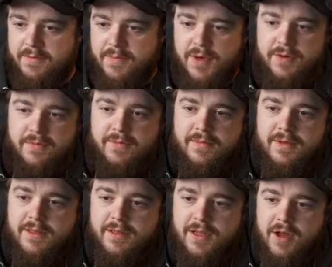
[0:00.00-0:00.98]
Boom.
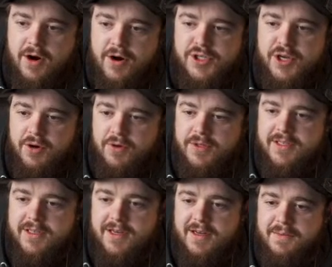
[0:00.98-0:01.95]
Large gold
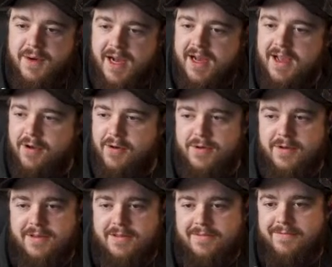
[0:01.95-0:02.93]
stud bog
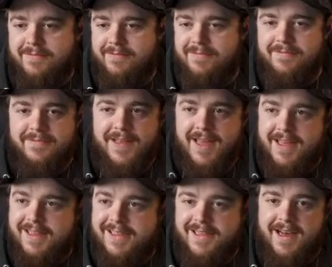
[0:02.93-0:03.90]
oak
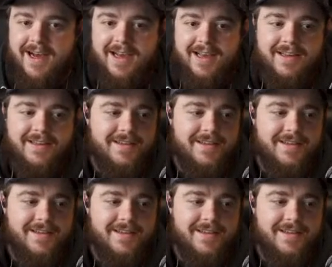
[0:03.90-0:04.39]
in stock.